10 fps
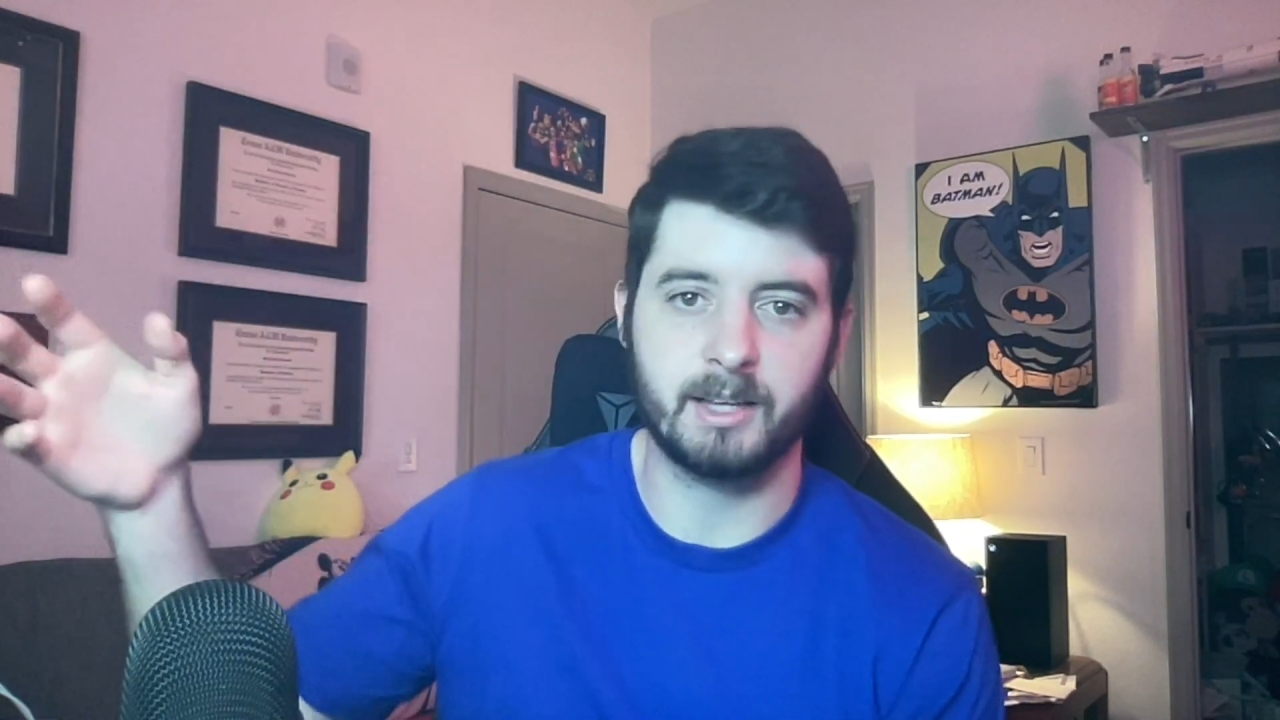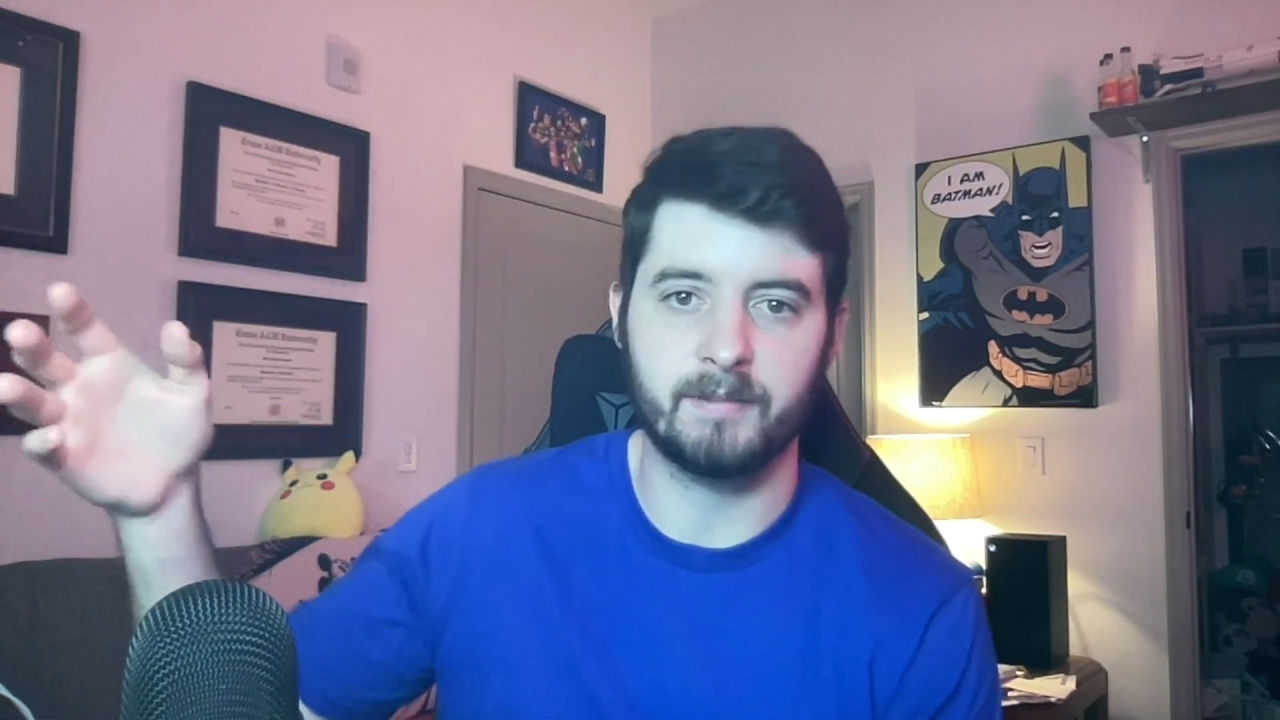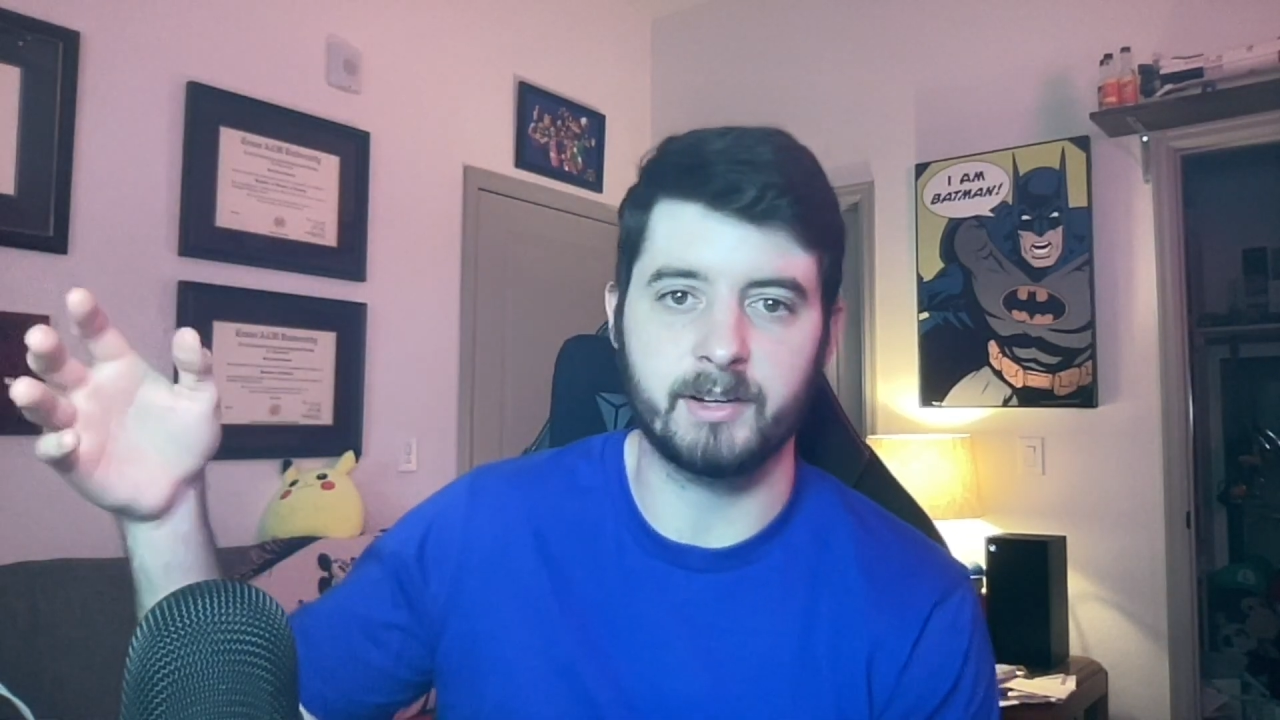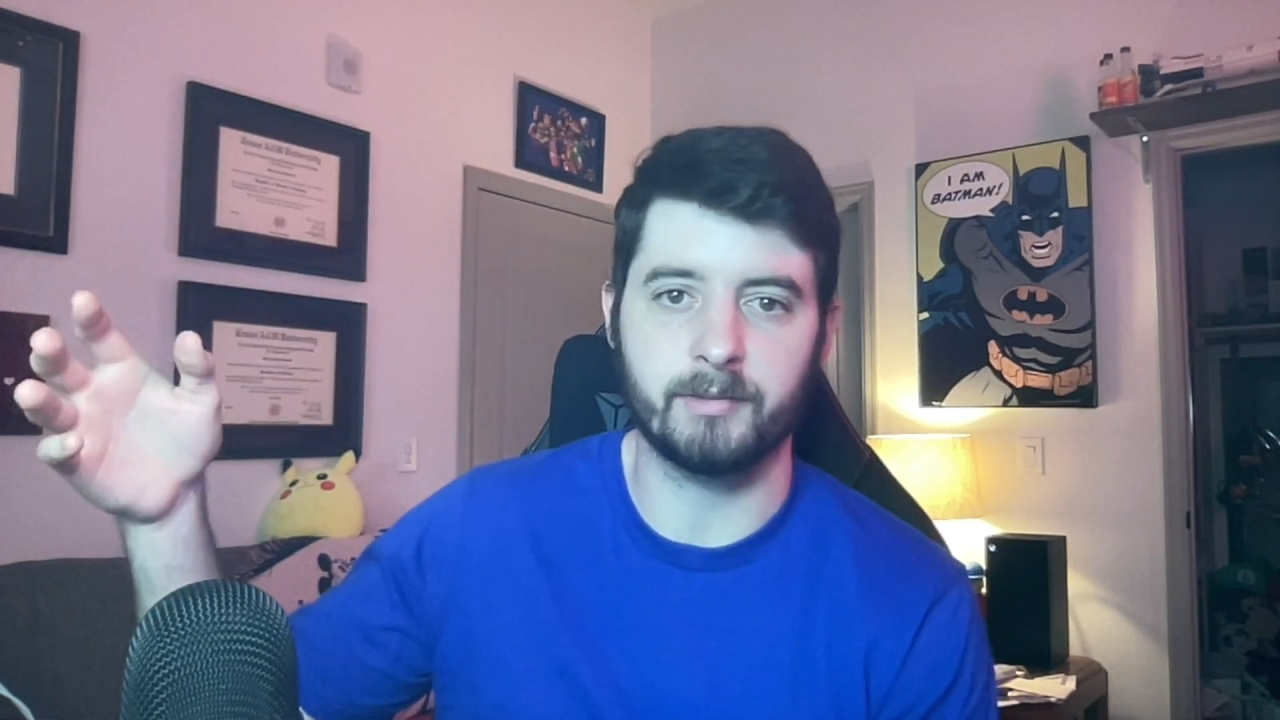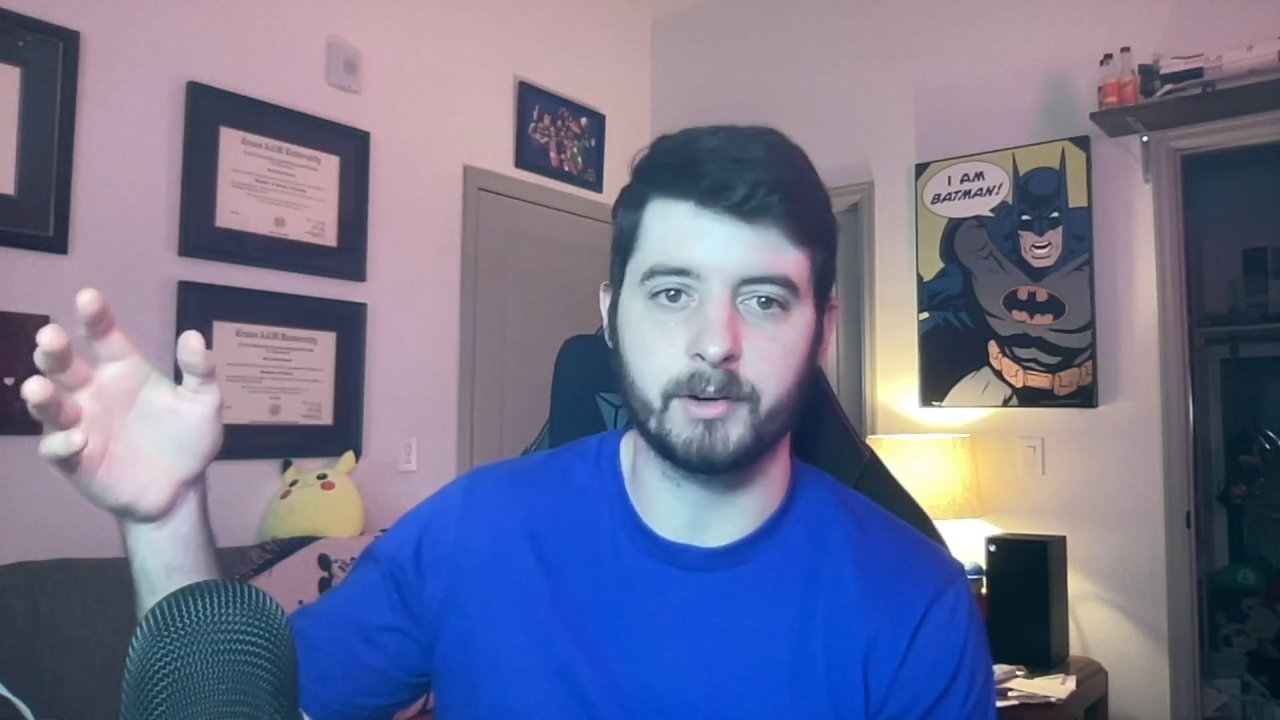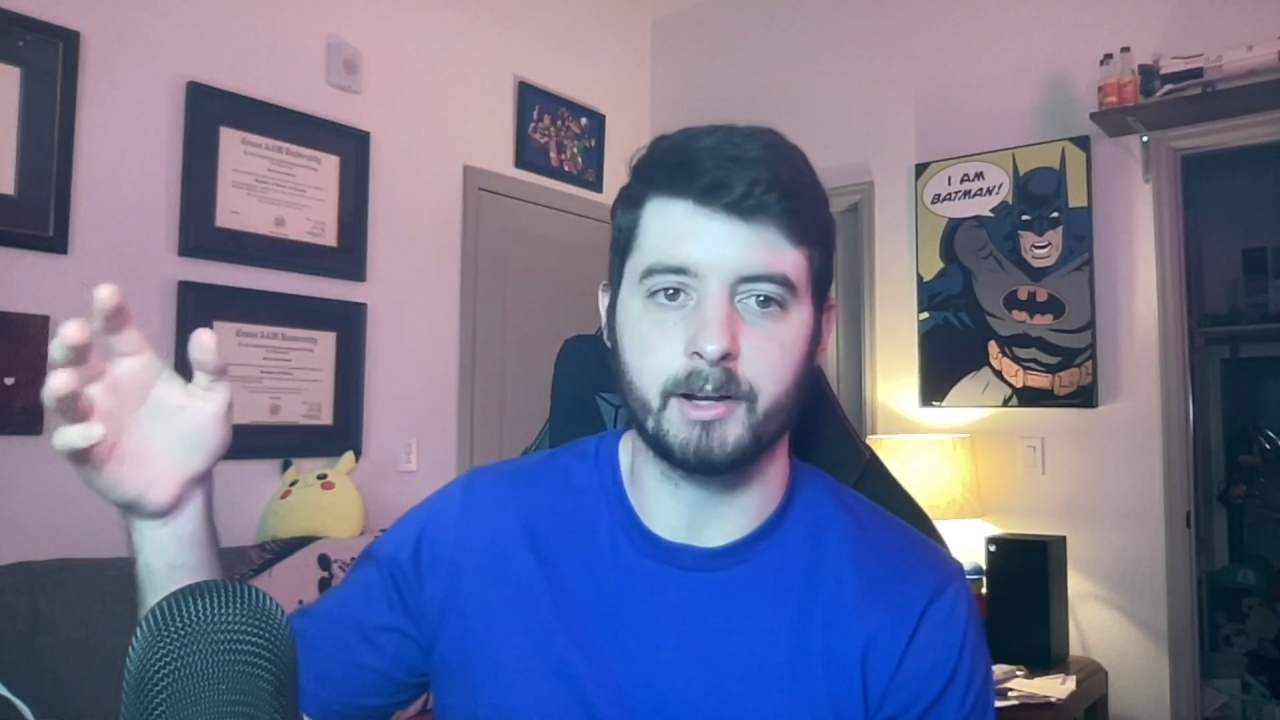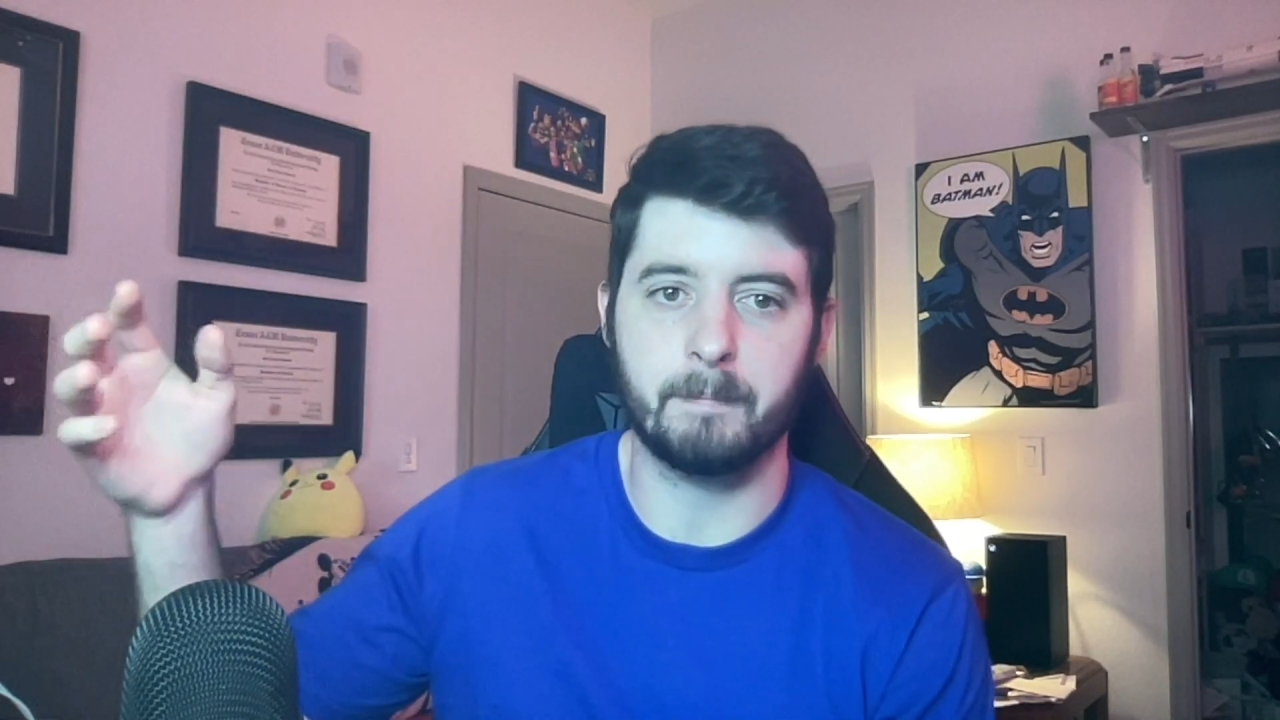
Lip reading: have different